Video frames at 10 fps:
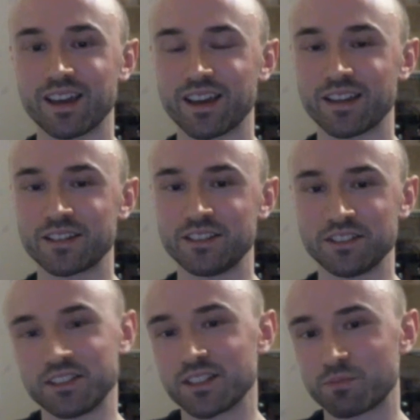and
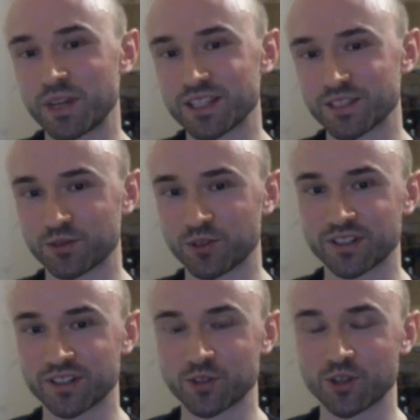he did his best to
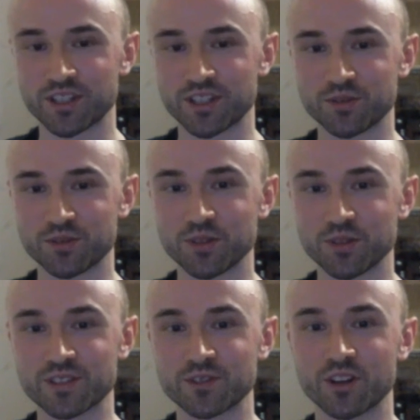turn Georgia into
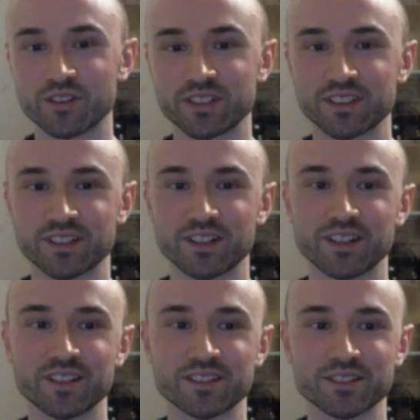a US colony.
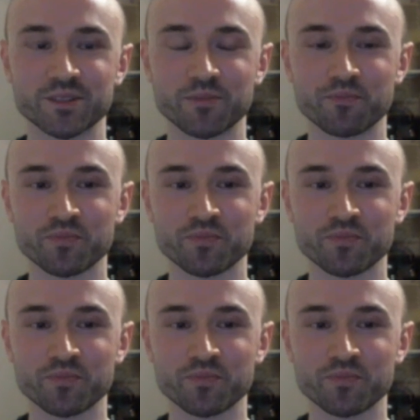And